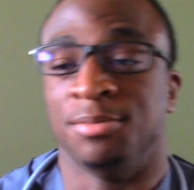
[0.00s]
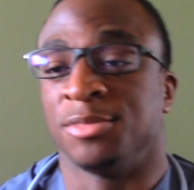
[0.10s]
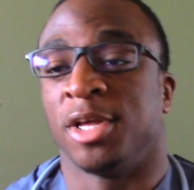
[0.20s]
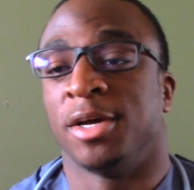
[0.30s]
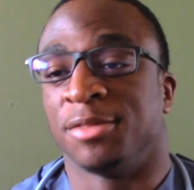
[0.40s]

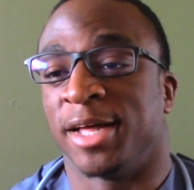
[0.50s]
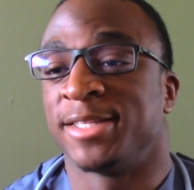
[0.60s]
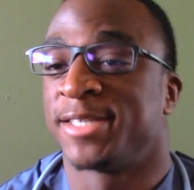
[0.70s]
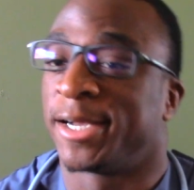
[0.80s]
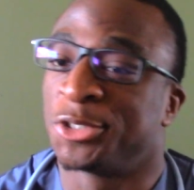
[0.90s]
Yeah,
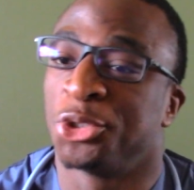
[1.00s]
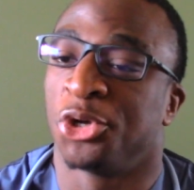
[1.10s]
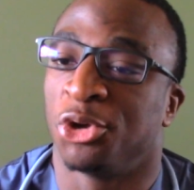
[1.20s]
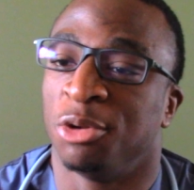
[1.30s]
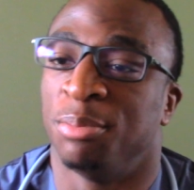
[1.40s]
that's actually a
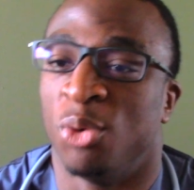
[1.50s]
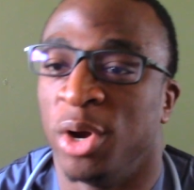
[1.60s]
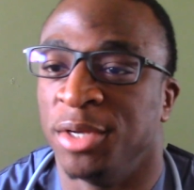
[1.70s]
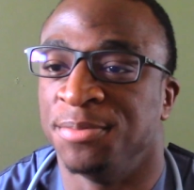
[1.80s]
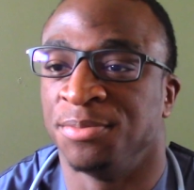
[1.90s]
good
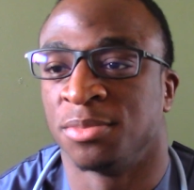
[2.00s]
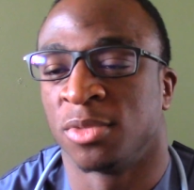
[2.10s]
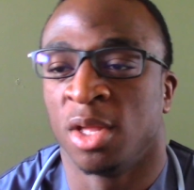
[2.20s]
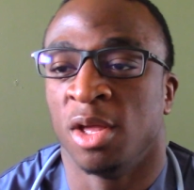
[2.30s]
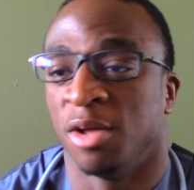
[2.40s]
point.
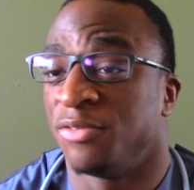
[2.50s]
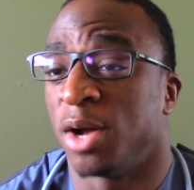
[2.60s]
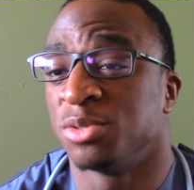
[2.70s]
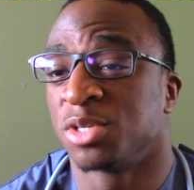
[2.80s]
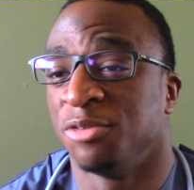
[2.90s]
If I
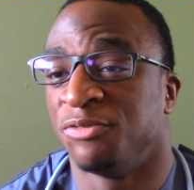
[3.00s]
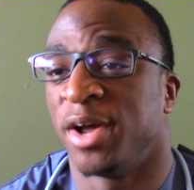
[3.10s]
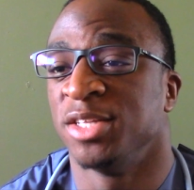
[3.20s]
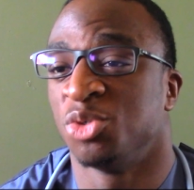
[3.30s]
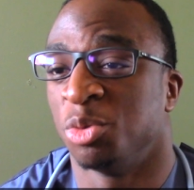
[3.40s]
was
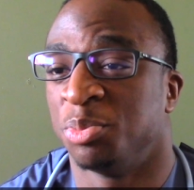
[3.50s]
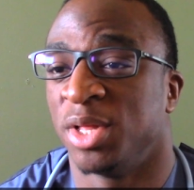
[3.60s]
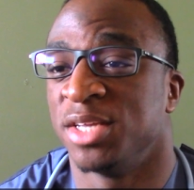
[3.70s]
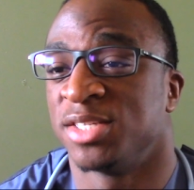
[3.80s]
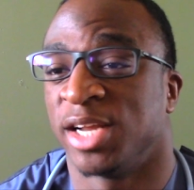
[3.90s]
confined to a
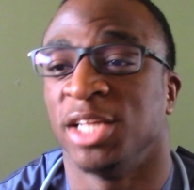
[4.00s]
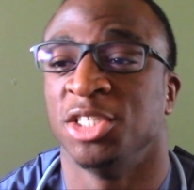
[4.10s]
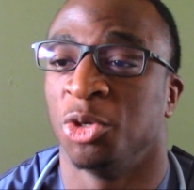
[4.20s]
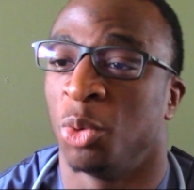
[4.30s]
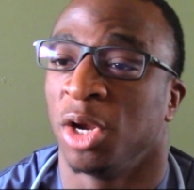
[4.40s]
place that I
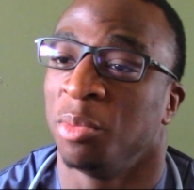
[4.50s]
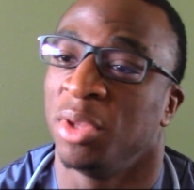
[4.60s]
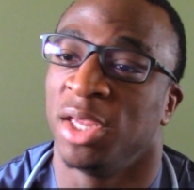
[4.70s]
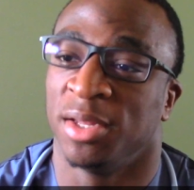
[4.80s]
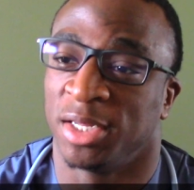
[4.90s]
didn't want to
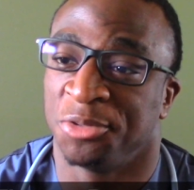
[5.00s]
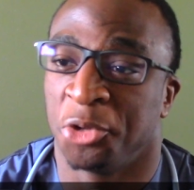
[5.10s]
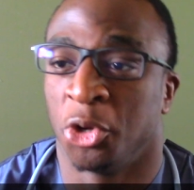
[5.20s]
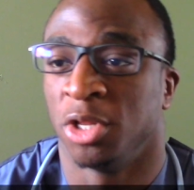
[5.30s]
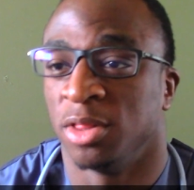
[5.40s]
be and
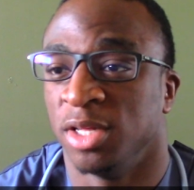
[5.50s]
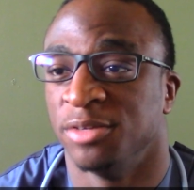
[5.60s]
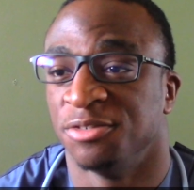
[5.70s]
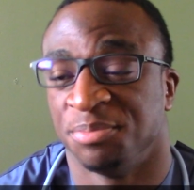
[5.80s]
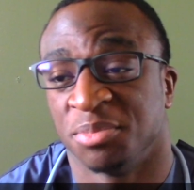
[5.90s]
couldn't
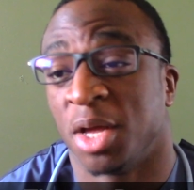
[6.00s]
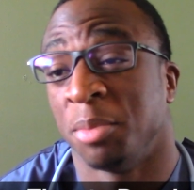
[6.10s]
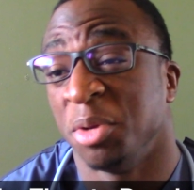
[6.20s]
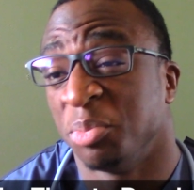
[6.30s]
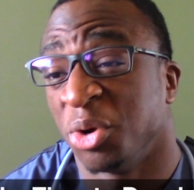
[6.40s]
leave,
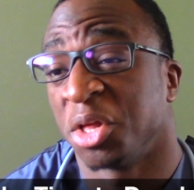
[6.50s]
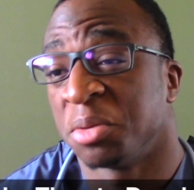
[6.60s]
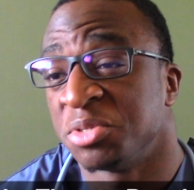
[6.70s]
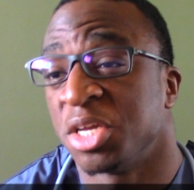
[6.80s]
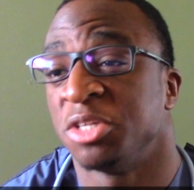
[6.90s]
I'd be pretty
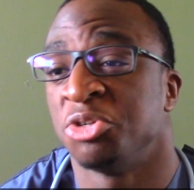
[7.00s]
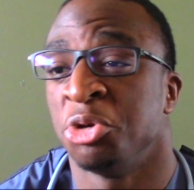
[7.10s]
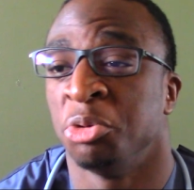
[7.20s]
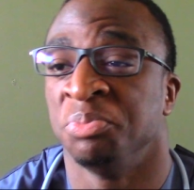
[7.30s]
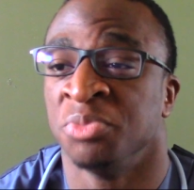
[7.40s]
upset
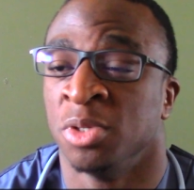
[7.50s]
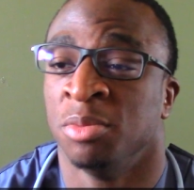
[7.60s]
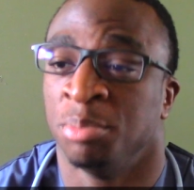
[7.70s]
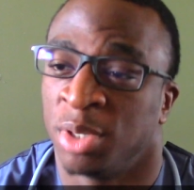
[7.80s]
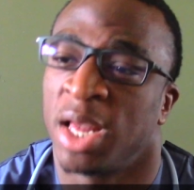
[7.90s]
too.
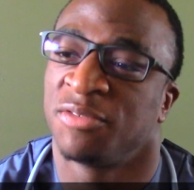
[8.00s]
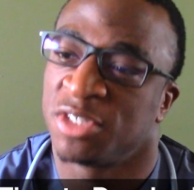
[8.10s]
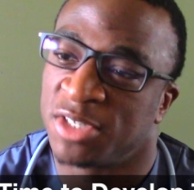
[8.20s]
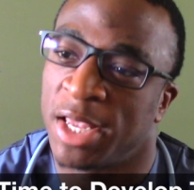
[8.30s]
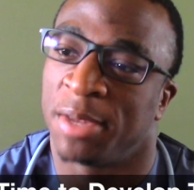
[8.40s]
But I have to
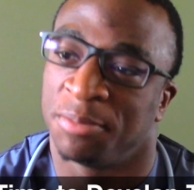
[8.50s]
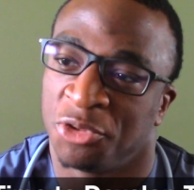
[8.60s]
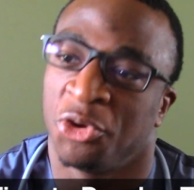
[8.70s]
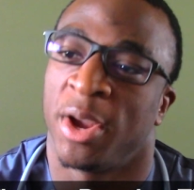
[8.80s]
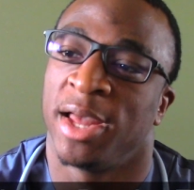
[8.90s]
say,
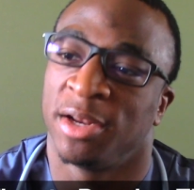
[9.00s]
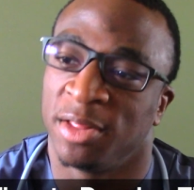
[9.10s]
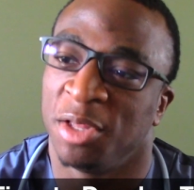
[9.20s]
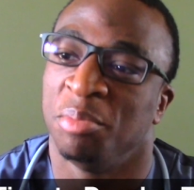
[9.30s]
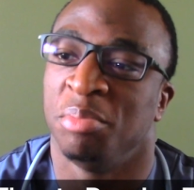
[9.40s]
you're
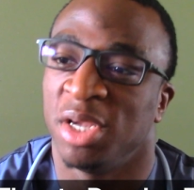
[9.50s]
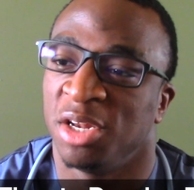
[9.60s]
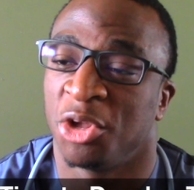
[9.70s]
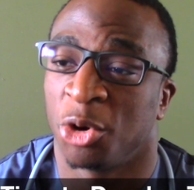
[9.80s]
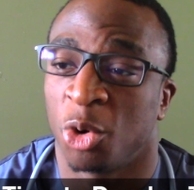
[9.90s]
handling being
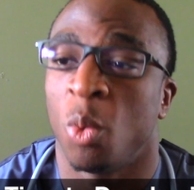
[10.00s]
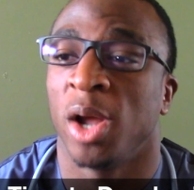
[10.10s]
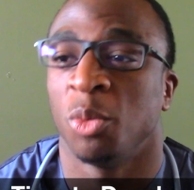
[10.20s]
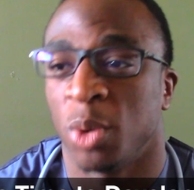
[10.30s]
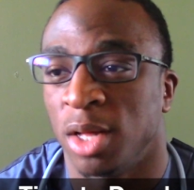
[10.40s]
here
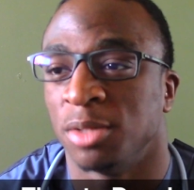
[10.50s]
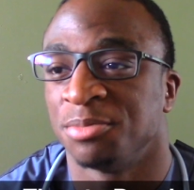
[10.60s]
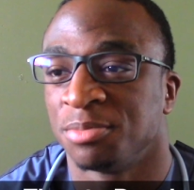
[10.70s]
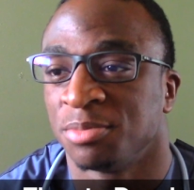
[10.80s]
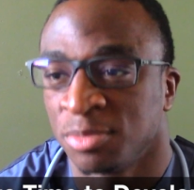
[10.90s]
quite
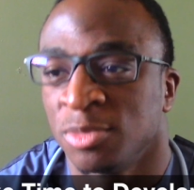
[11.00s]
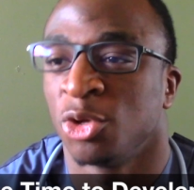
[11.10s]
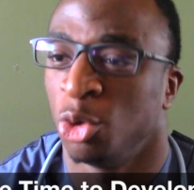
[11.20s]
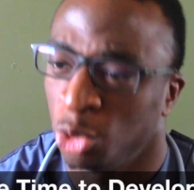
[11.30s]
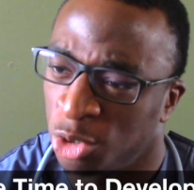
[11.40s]
well.
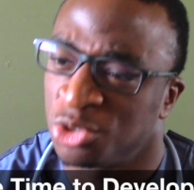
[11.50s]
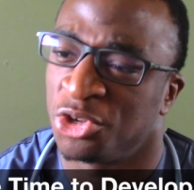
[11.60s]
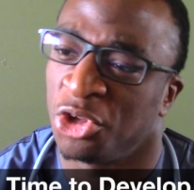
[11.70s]
Kudos to